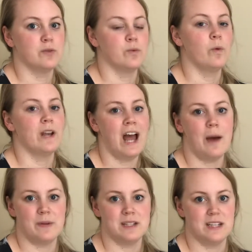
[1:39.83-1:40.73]
what
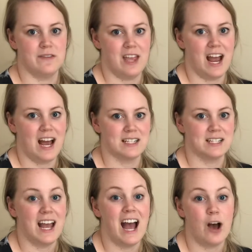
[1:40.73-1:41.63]
happens if they ask
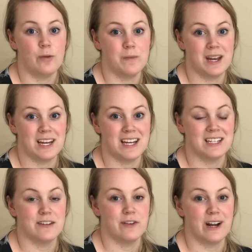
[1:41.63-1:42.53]
how many
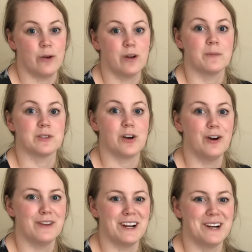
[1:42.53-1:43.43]
different outcomes
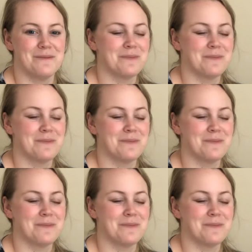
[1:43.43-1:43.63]
are there.